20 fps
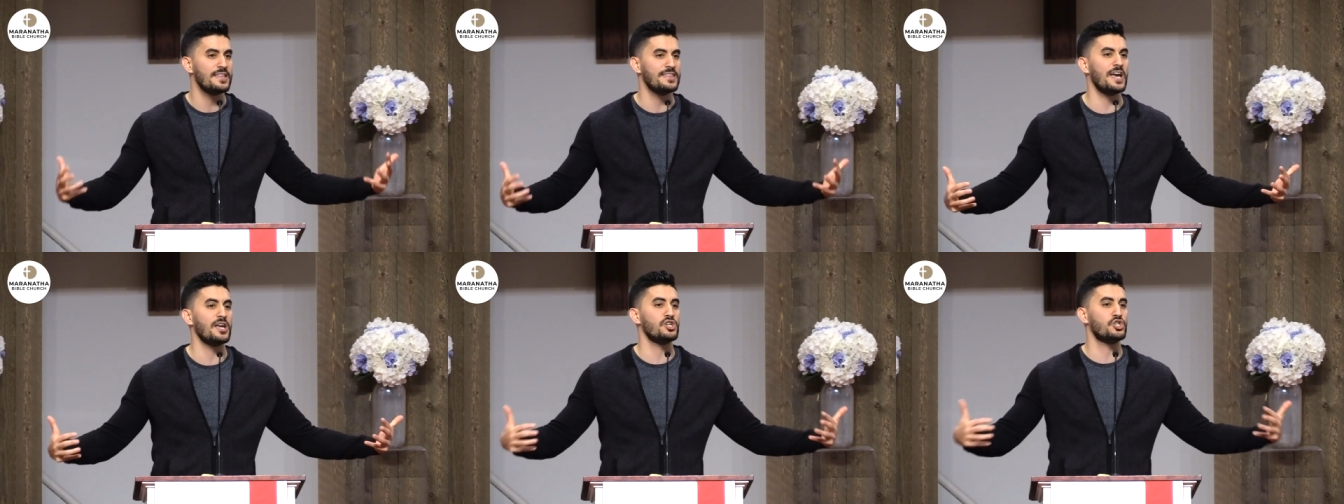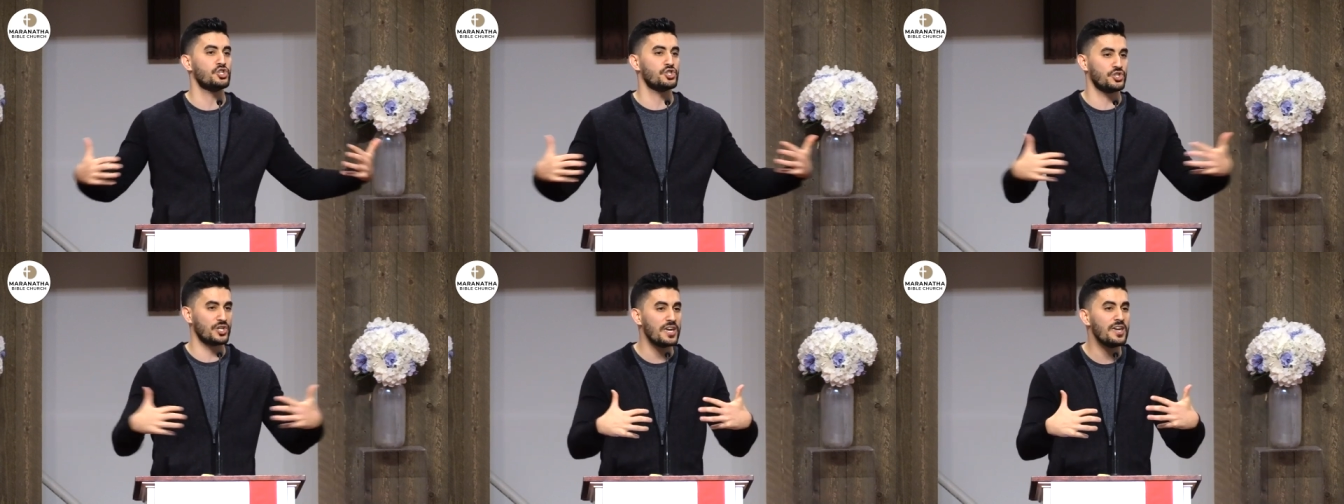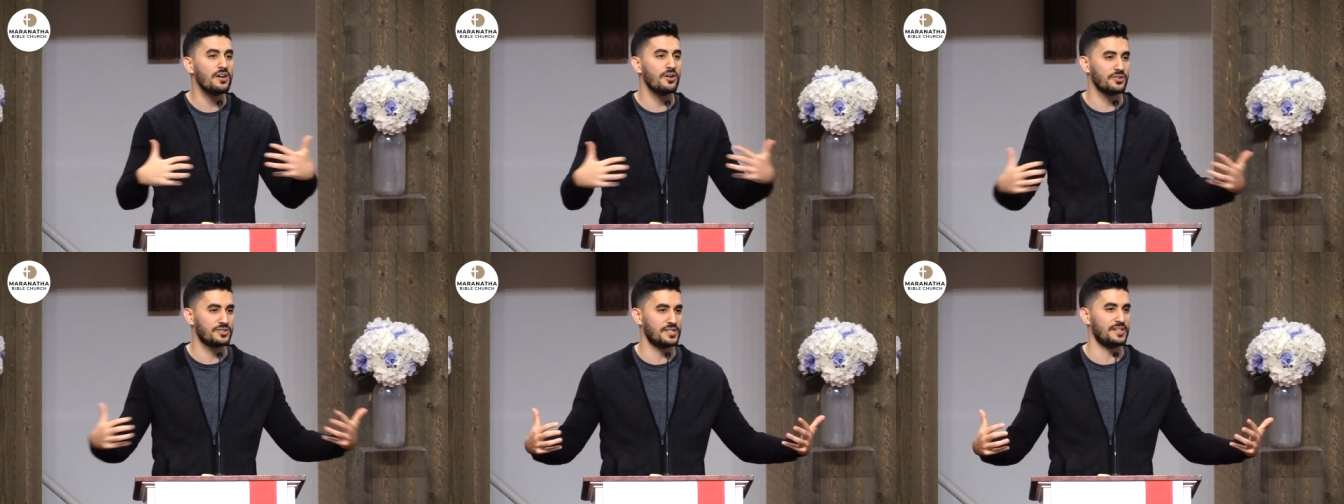that
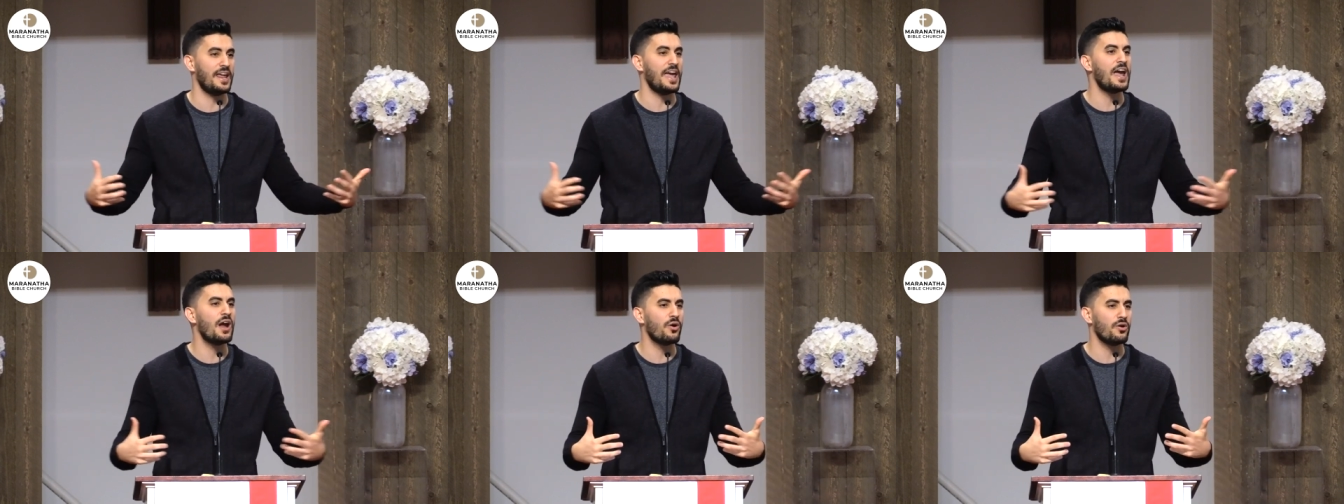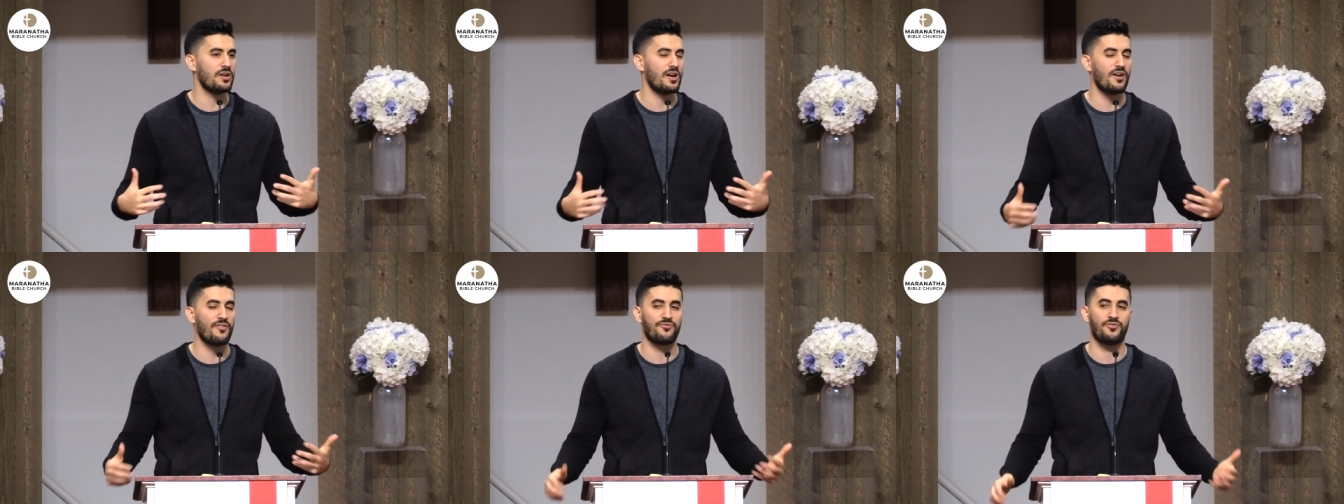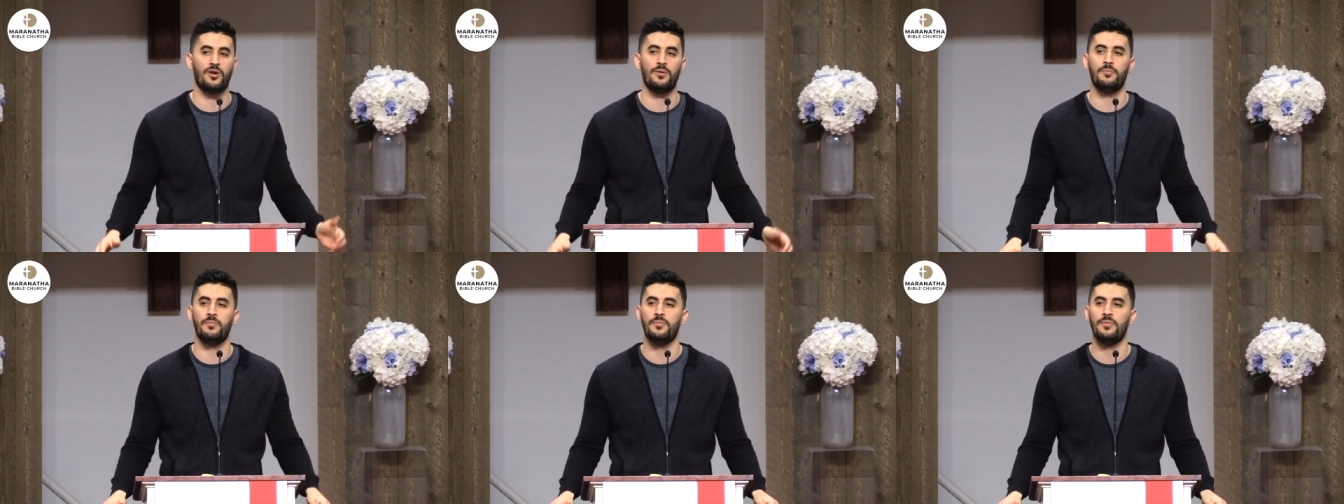shields an area
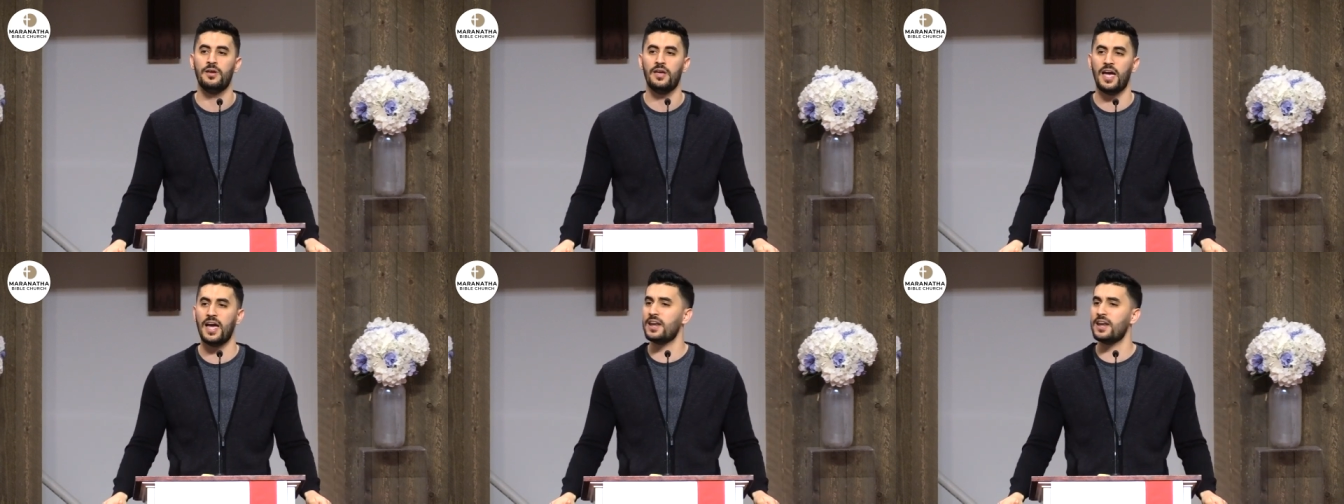from